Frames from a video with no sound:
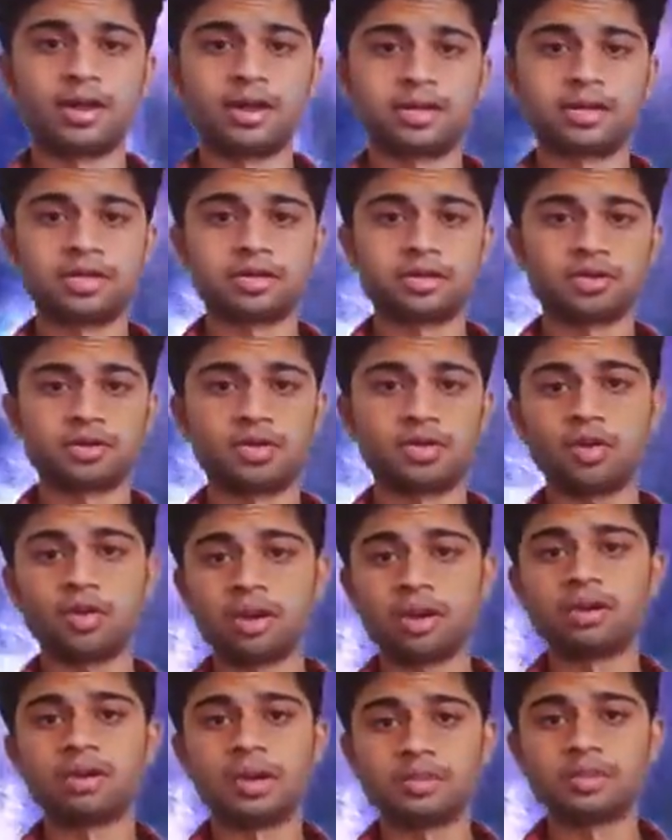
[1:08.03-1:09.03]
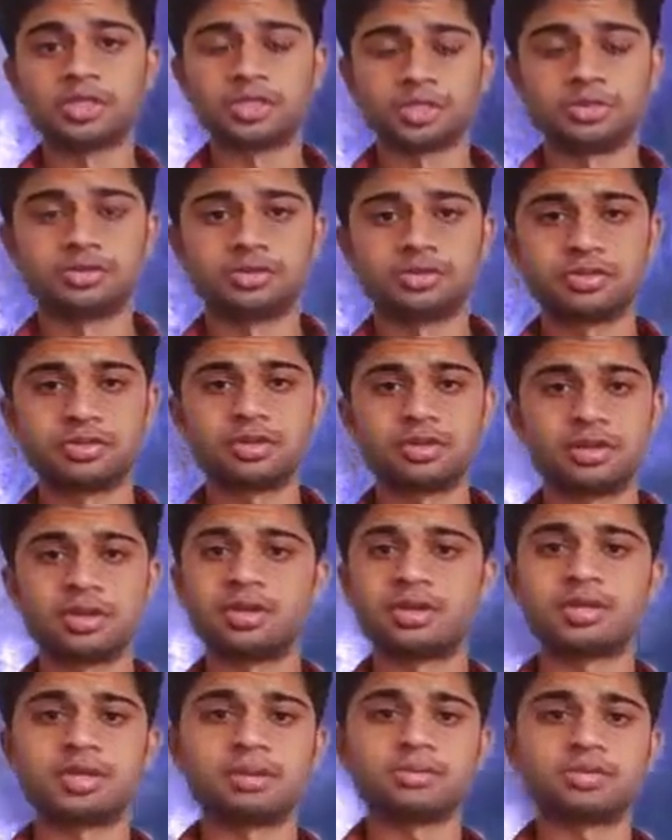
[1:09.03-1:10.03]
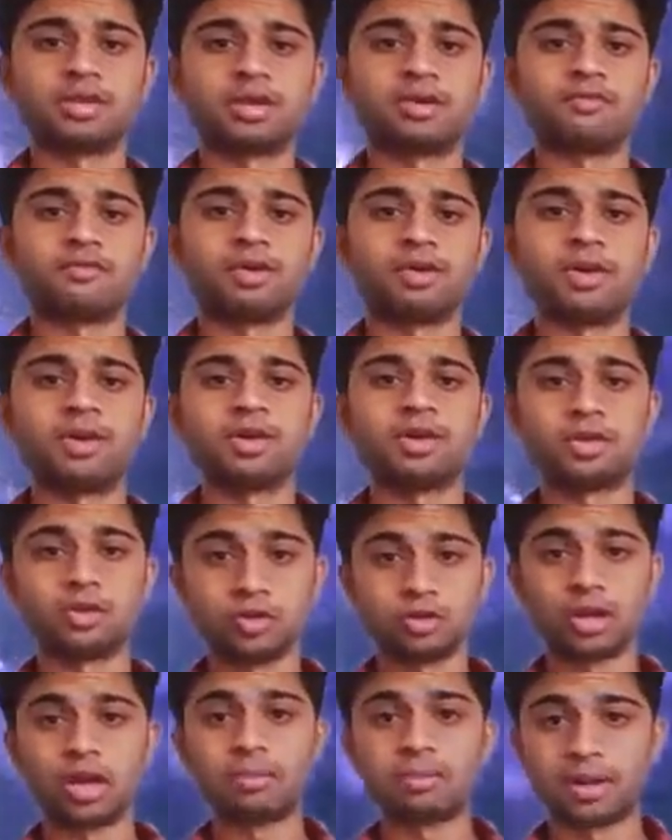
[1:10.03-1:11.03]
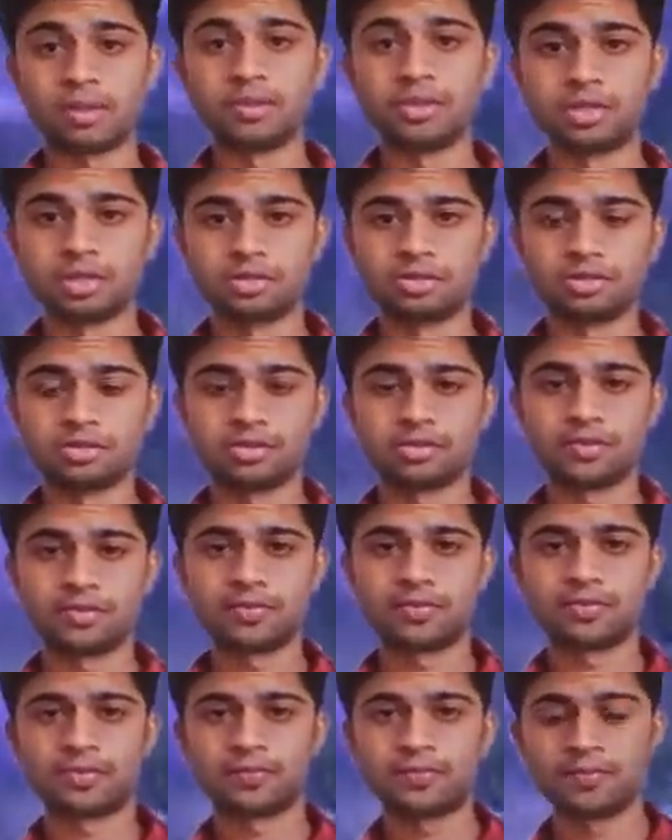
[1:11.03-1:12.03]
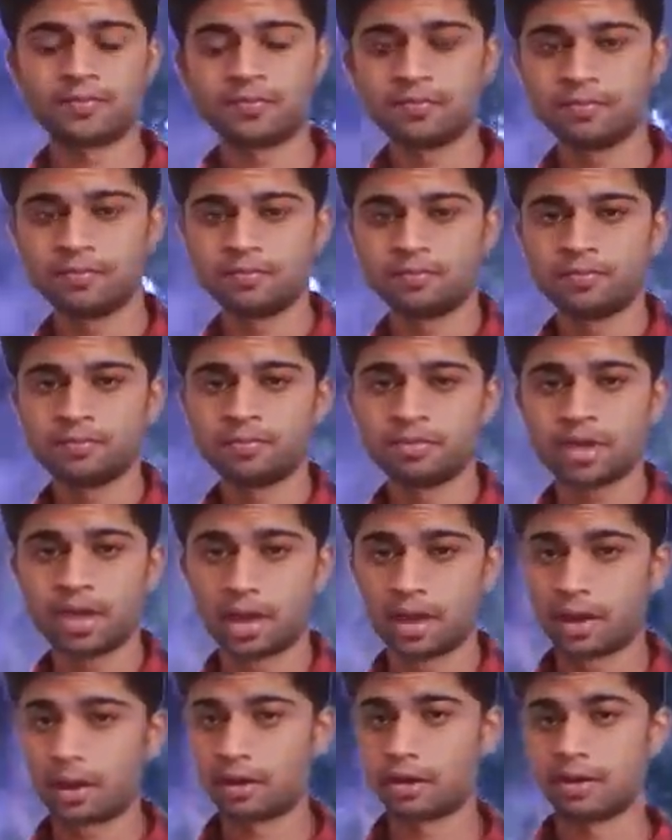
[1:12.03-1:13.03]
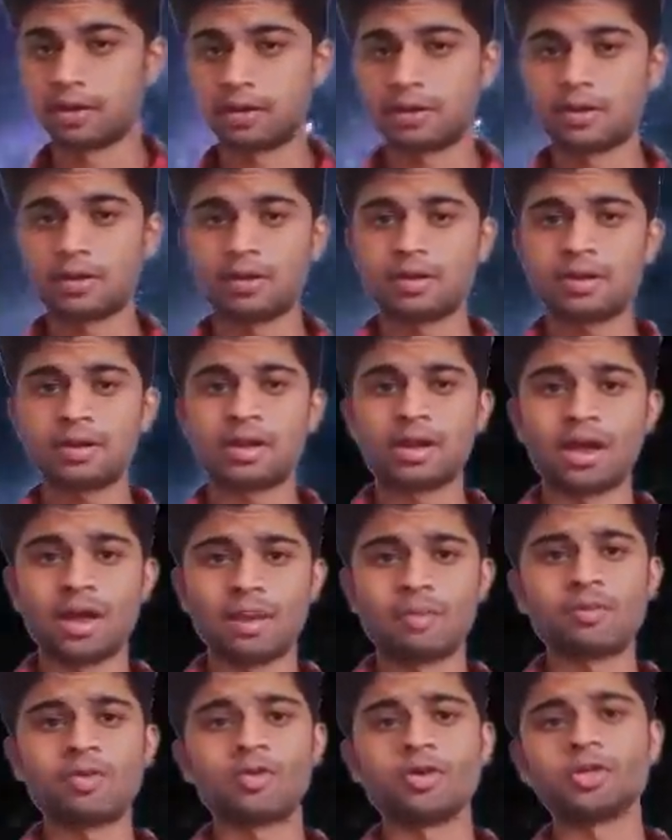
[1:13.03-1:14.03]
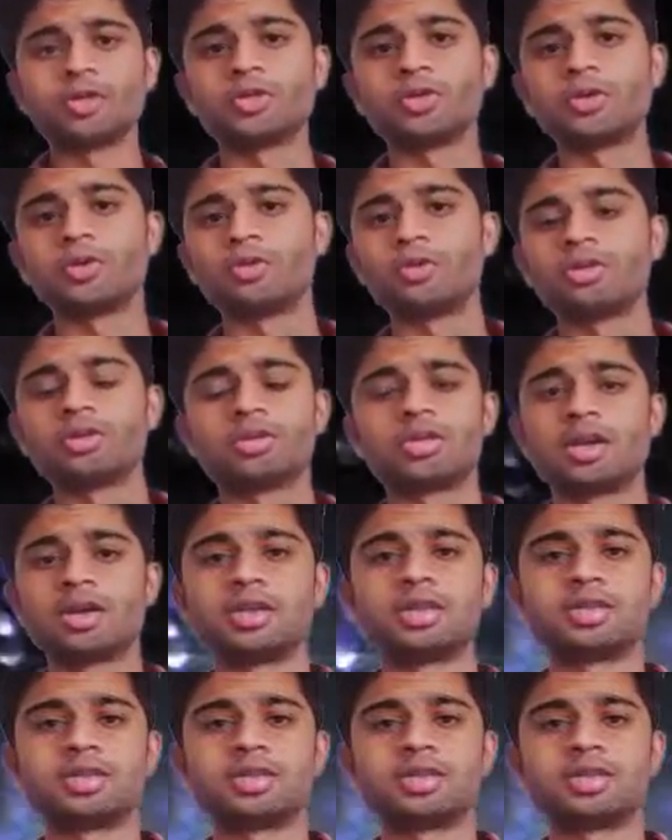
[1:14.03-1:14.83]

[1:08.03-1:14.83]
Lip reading: dimensions in terms of two time dimensions. And I'm going to show these statistical measures of